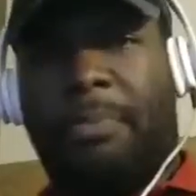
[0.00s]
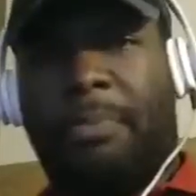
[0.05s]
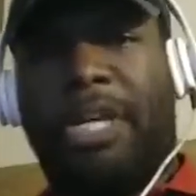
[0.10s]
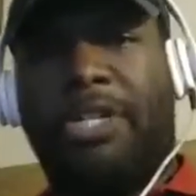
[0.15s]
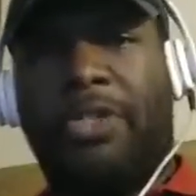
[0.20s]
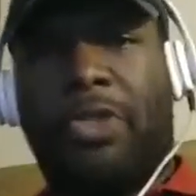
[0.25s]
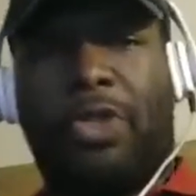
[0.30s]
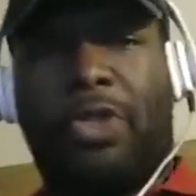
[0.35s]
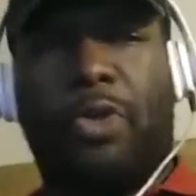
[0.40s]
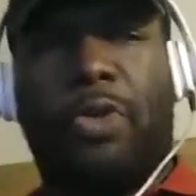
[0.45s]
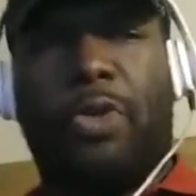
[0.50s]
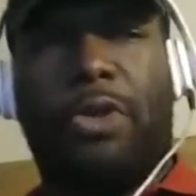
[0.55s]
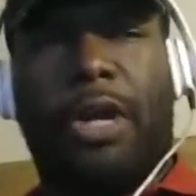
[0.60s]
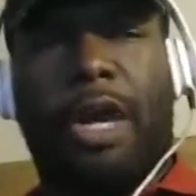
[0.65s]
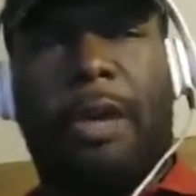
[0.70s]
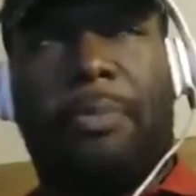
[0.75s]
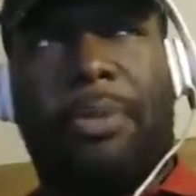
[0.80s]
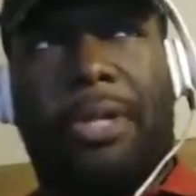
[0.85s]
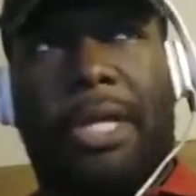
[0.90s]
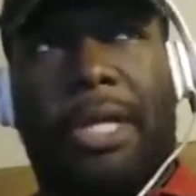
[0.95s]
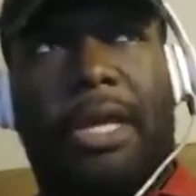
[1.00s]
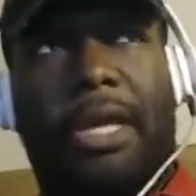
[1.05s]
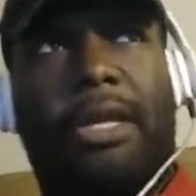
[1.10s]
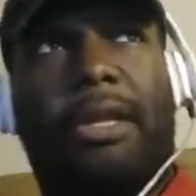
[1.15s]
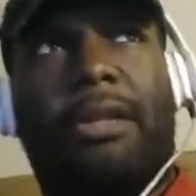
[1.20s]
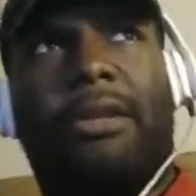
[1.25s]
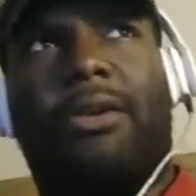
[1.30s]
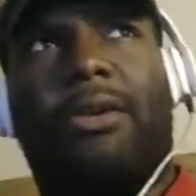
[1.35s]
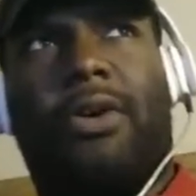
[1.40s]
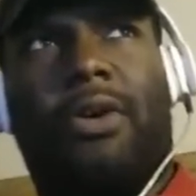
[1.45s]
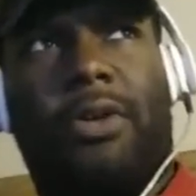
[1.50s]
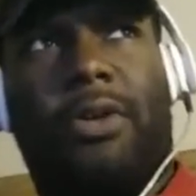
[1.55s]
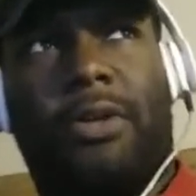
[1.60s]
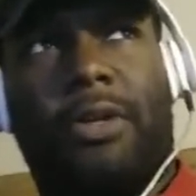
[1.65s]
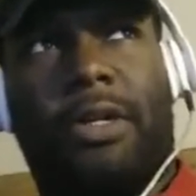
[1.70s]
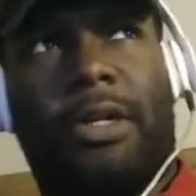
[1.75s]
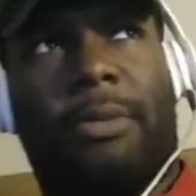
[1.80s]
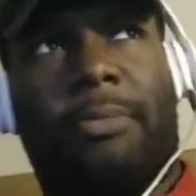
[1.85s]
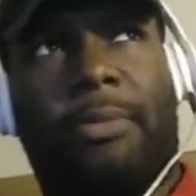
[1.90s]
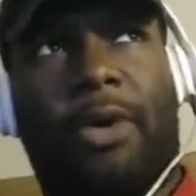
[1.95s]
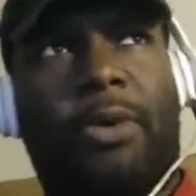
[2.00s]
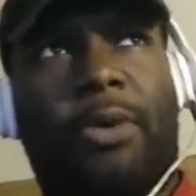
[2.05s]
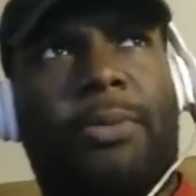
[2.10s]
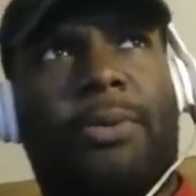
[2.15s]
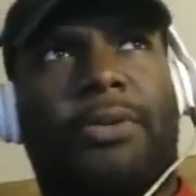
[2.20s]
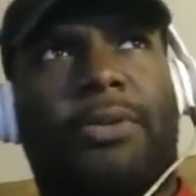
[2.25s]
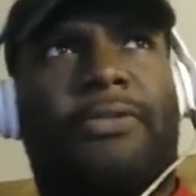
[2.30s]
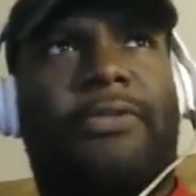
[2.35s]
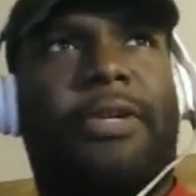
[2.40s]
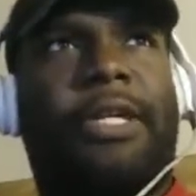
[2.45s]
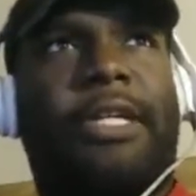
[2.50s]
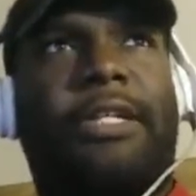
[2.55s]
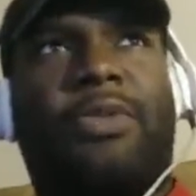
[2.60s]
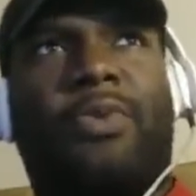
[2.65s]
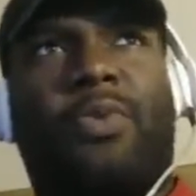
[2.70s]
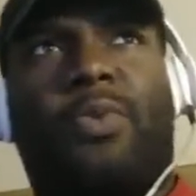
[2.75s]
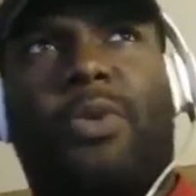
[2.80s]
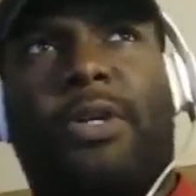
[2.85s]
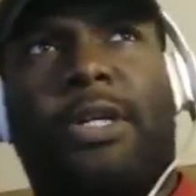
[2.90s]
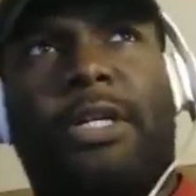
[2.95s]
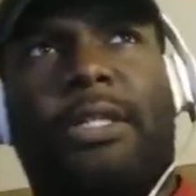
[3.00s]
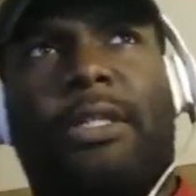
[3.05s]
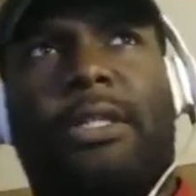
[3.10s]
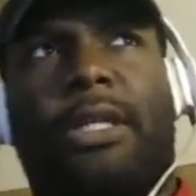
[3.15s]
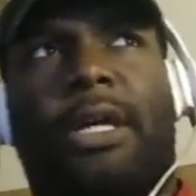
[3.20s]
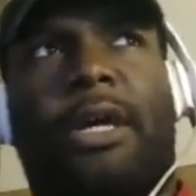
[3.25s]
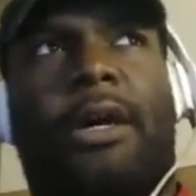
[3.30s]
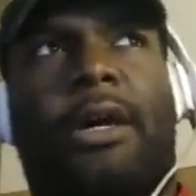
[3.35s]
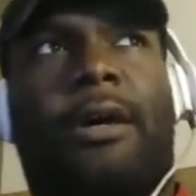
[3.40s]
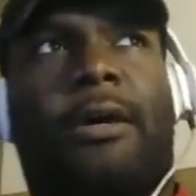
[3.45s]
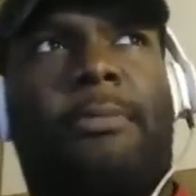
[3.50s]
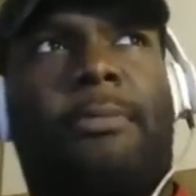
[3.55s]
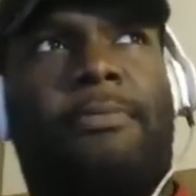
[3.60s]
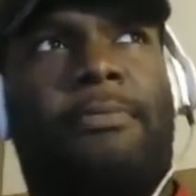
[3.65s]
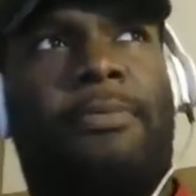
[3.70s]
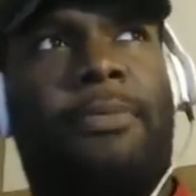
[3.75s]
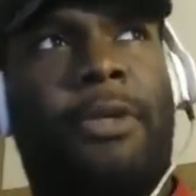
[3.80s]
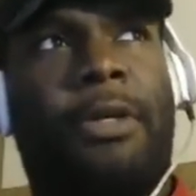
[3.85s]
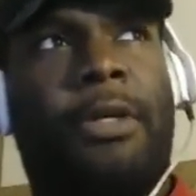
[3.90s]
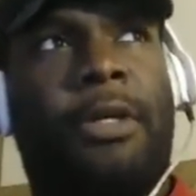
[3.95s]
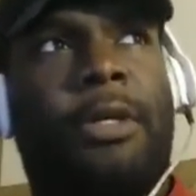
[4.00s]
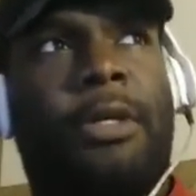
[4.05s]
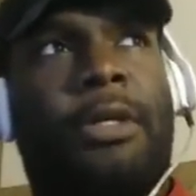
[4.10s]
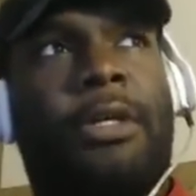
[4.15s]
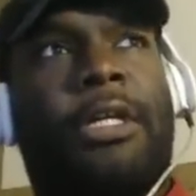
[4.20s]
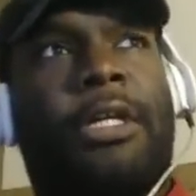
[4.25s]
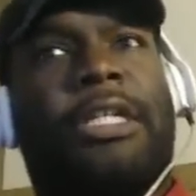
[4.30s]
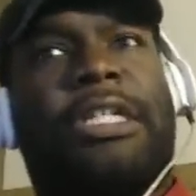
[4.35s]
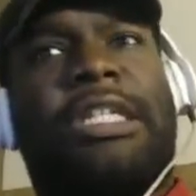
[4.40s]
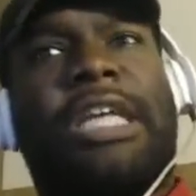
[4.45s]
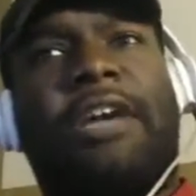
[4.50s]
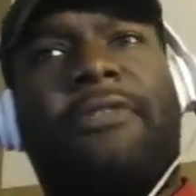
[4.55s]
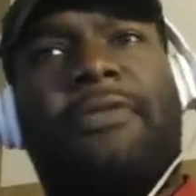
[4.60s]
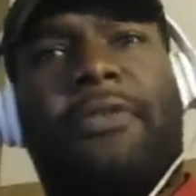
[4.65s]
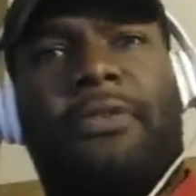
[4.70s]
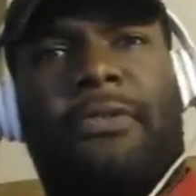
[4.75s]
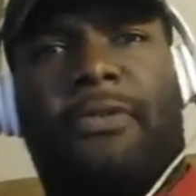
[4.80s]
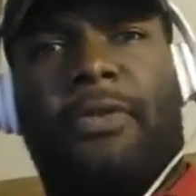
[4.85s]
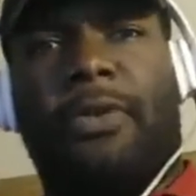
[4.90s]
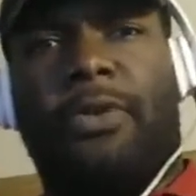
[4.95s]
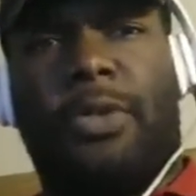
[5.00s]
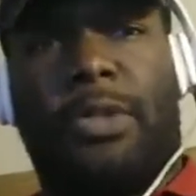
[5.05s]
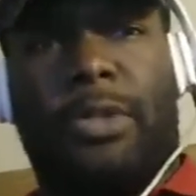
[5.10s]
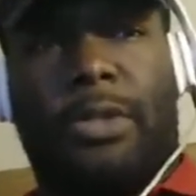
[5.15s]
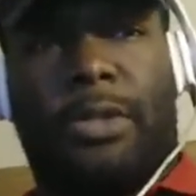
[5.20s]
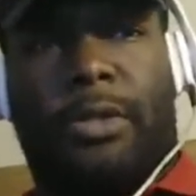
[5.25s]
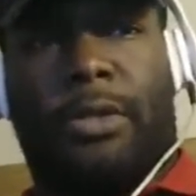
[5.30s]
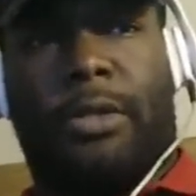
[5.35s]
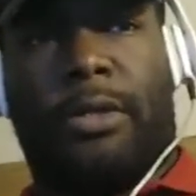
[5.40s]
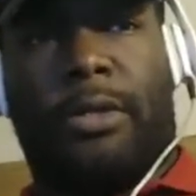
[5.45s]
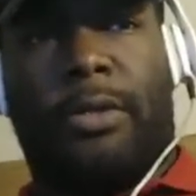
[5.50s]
shooter I played on a mobile device was Siphon Filter.